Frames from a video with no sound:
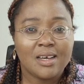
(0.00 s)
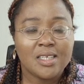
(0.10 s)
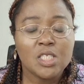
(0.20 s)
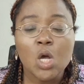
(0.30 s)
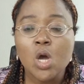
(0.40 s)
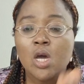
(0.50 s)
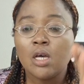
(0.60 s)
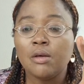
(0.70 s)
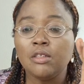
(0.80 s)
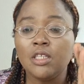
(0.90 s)
So
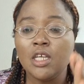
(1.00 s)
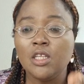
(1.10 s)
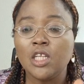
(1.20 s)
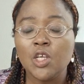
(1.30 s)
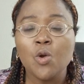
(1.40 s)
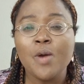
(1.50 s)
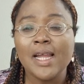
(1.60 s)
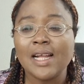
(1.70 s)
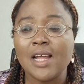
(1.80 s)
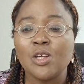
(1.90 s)
the
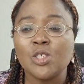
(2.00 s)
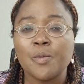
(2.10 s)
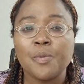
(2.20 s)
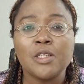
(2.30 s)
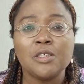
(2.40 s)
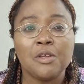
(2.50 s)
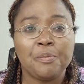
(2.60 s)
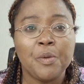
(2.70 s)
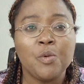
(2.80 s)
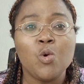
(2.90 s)
UN cannot support
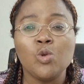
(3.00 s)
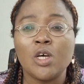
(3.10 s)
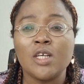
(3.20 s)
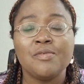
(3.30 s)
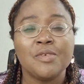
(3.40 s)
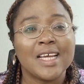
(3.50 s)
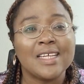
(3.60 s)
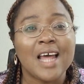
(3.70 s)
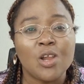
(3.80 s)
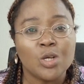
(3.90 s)
people who don't even
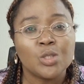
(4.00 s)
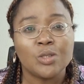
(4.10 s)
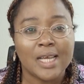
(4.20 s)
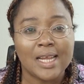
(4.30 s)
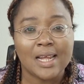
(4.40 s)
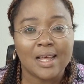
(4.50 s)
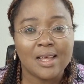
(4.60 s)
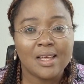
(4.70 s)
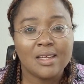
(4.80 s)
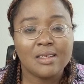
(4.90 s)
get along together.
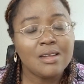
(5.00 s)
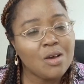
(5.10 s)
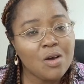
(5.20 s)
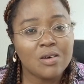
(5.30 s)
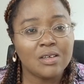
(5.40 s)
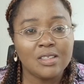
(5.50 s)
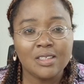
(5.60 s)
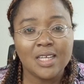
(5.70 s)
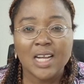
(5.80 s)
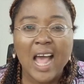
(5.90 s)
No,
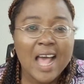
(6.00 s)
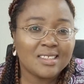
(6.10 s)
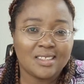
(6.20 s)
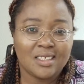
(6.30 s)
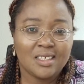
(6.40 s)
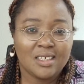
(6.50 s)
they can't.